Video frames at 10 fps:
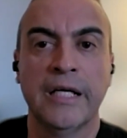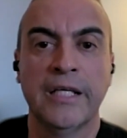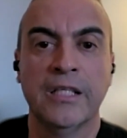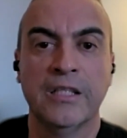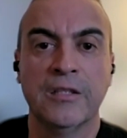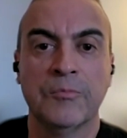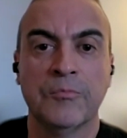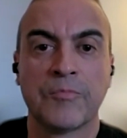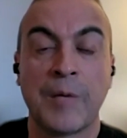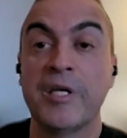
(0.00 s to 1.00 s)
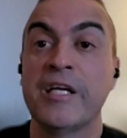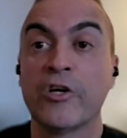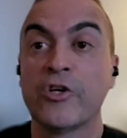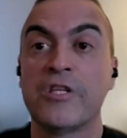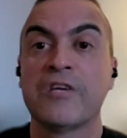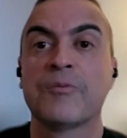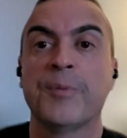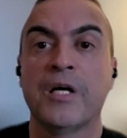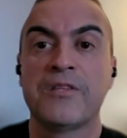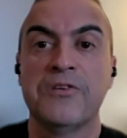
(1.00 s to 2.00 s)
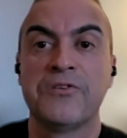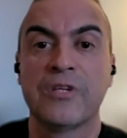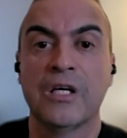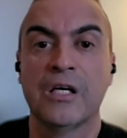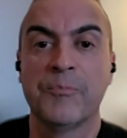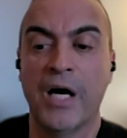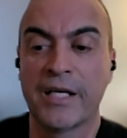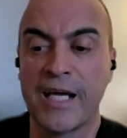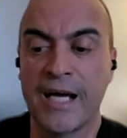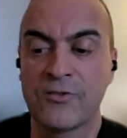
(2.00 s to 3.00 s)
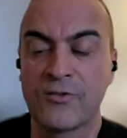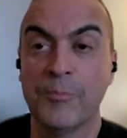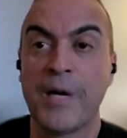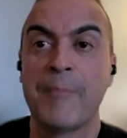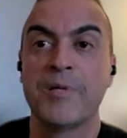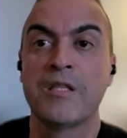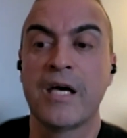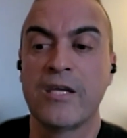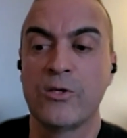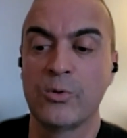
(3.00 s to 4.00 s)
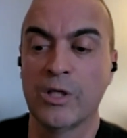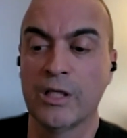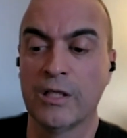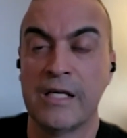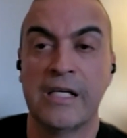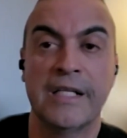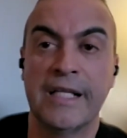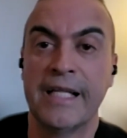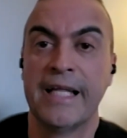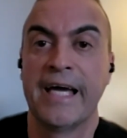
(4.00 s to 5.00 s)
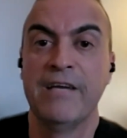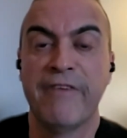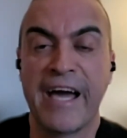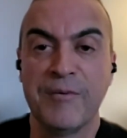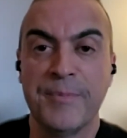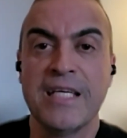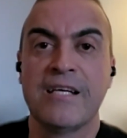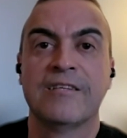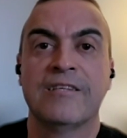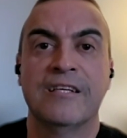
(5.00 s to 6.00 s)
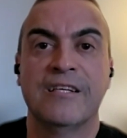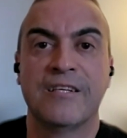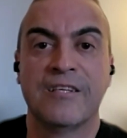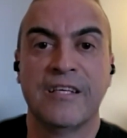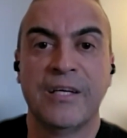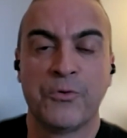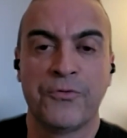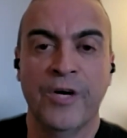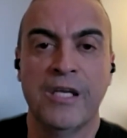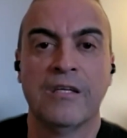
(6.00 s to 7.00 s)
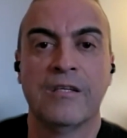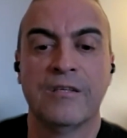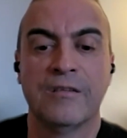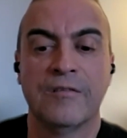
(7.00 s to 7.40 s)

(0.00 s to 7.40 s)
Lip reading: And I've been hearing good things about this podcast, so I'm happy that you invited me. It was fun.